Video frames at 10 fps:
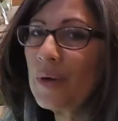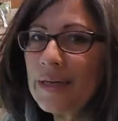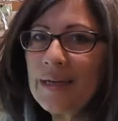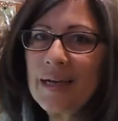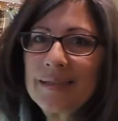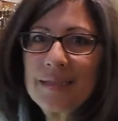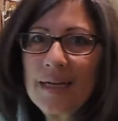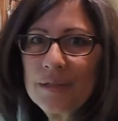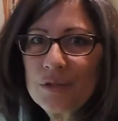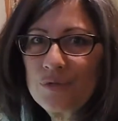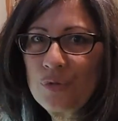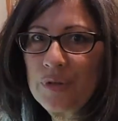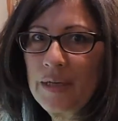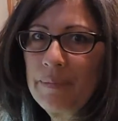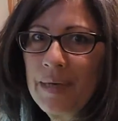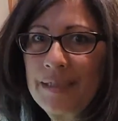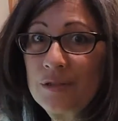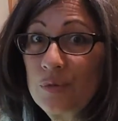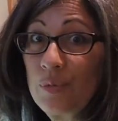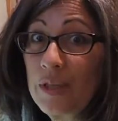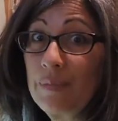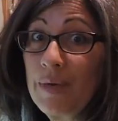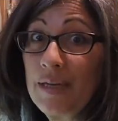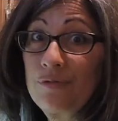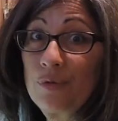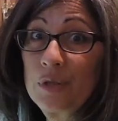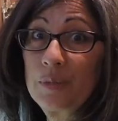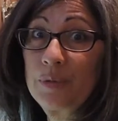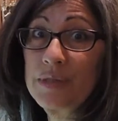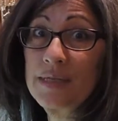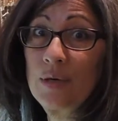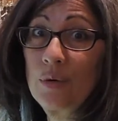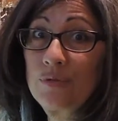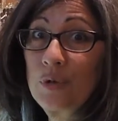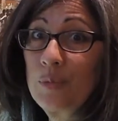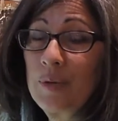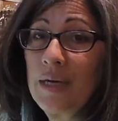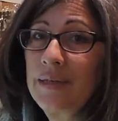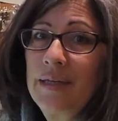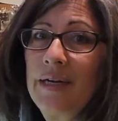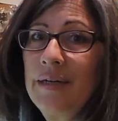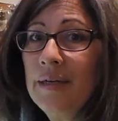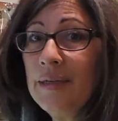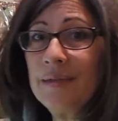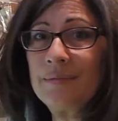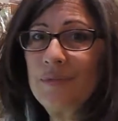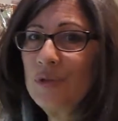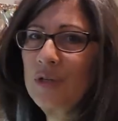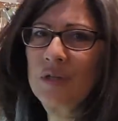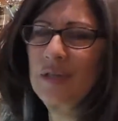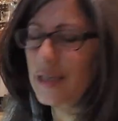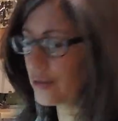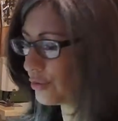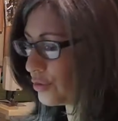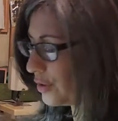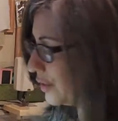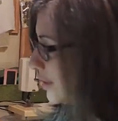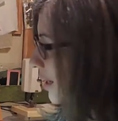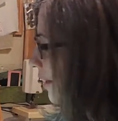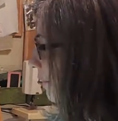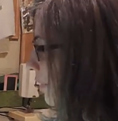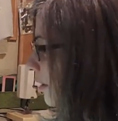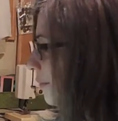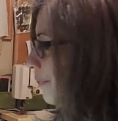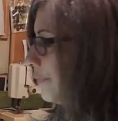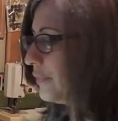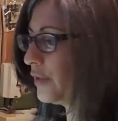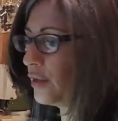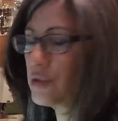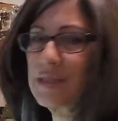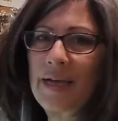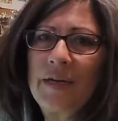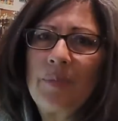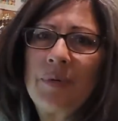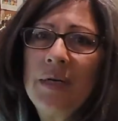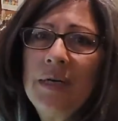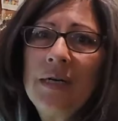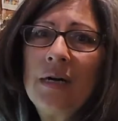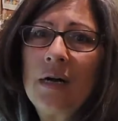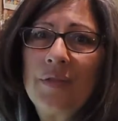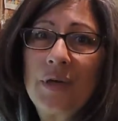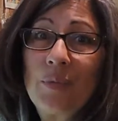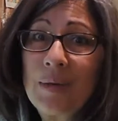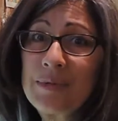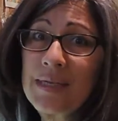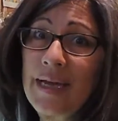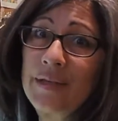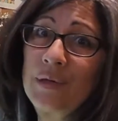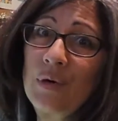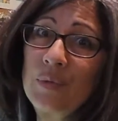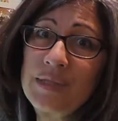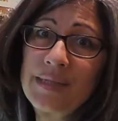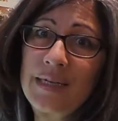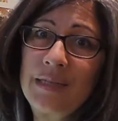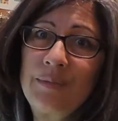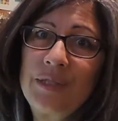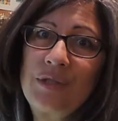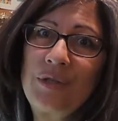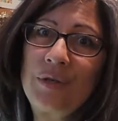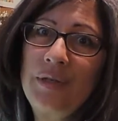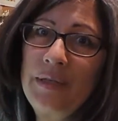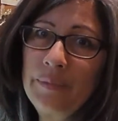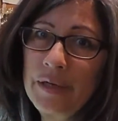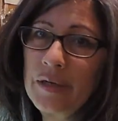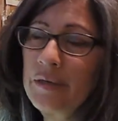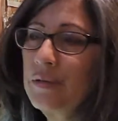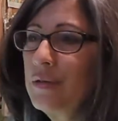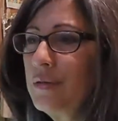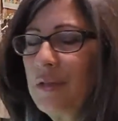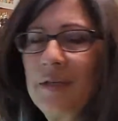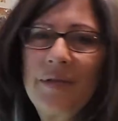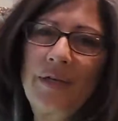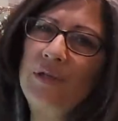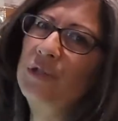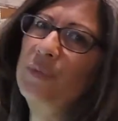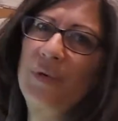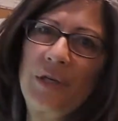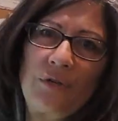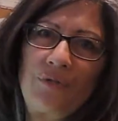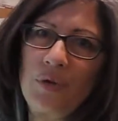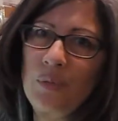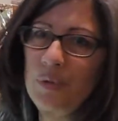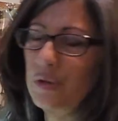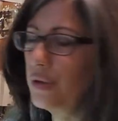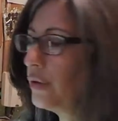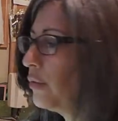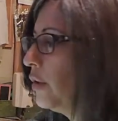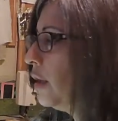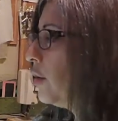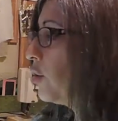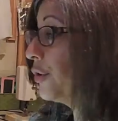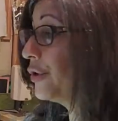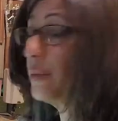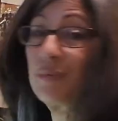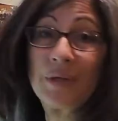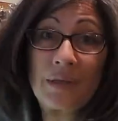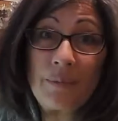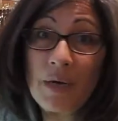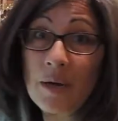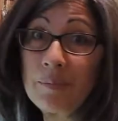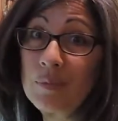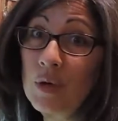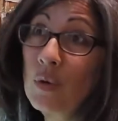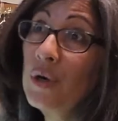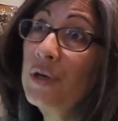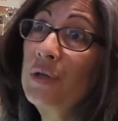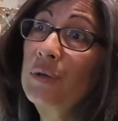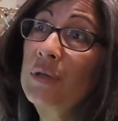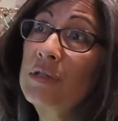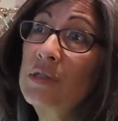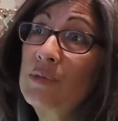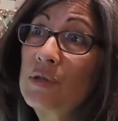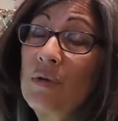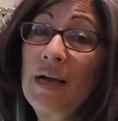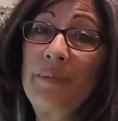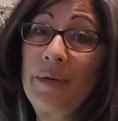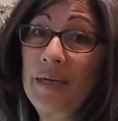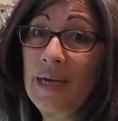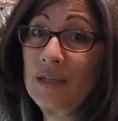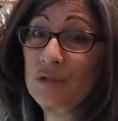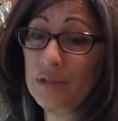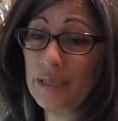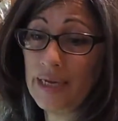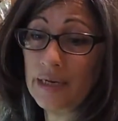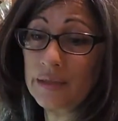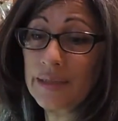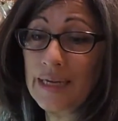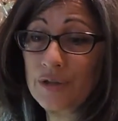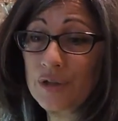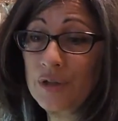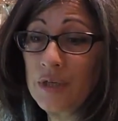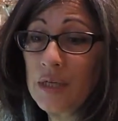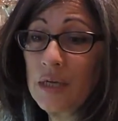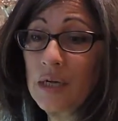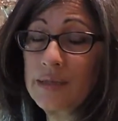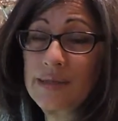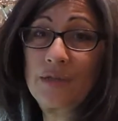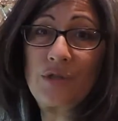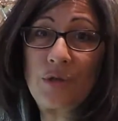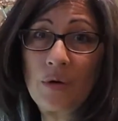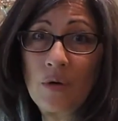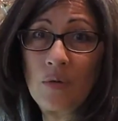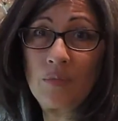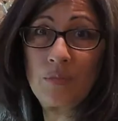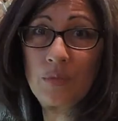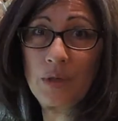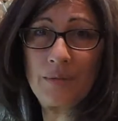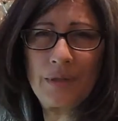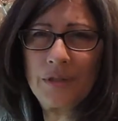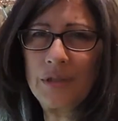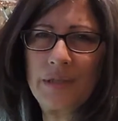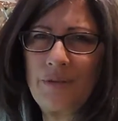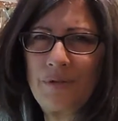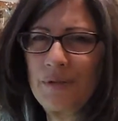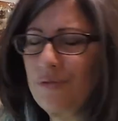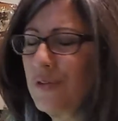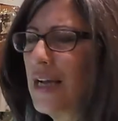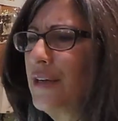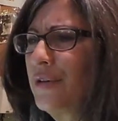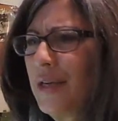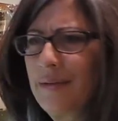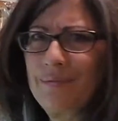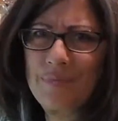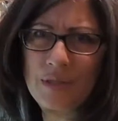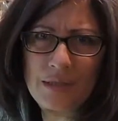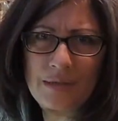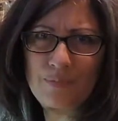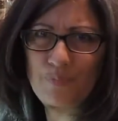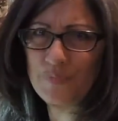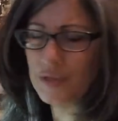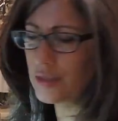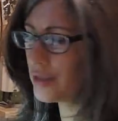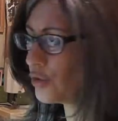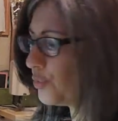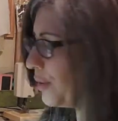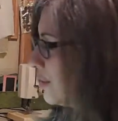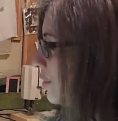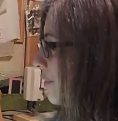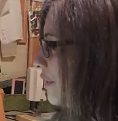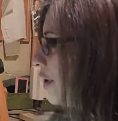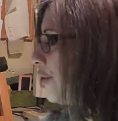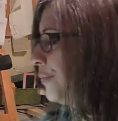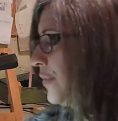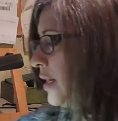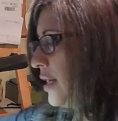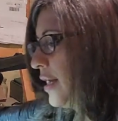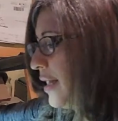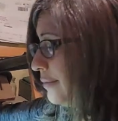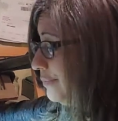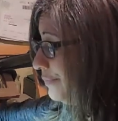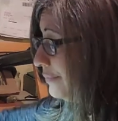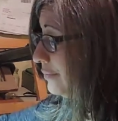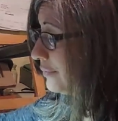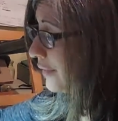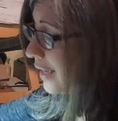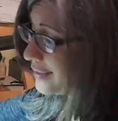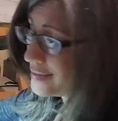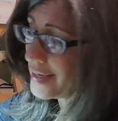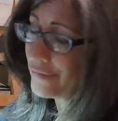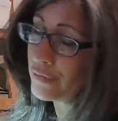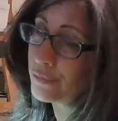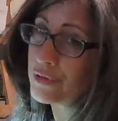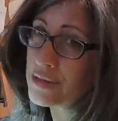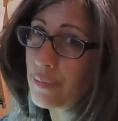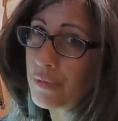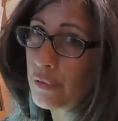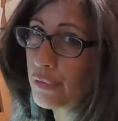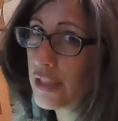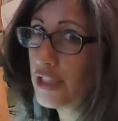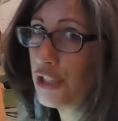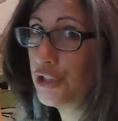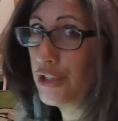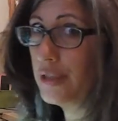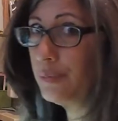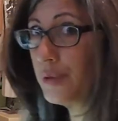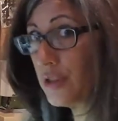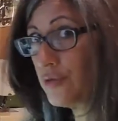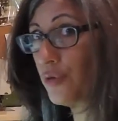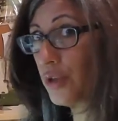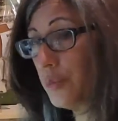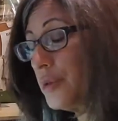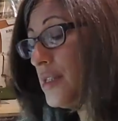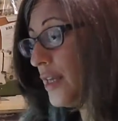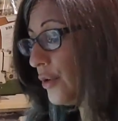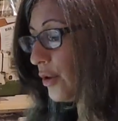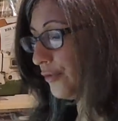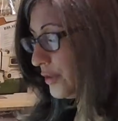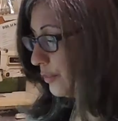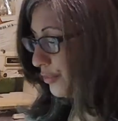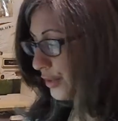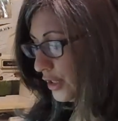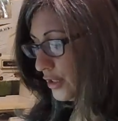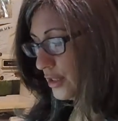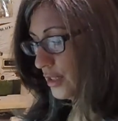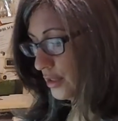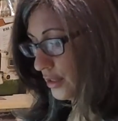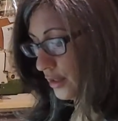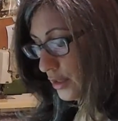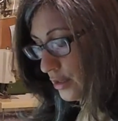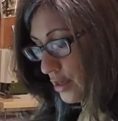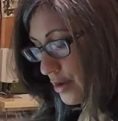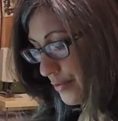$29 for it at Michael's with my 40% off coupon, and you can get those all the time. You know, sign up on their website, and they're always sending them into your email, and then you just bring your phone with you, or you can print them up, or you can subscribe and actually get a letter sent to your home, the little leaflet flyer, and the coupons are in there. I saved them for something really good, because 40% off is a pretty decent little